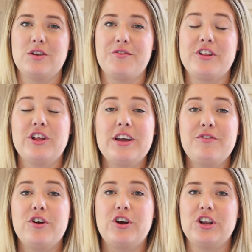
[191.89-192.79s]
so if you're
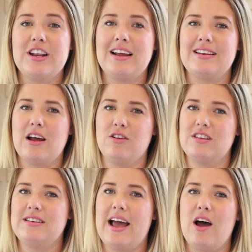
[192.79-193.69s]
looking for a good night out on
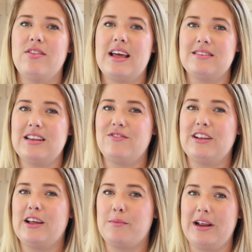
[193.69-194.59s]
the town, that's
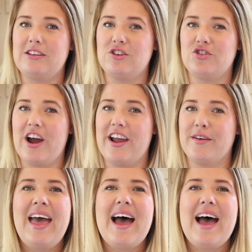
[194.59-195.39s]
definitely a place to try.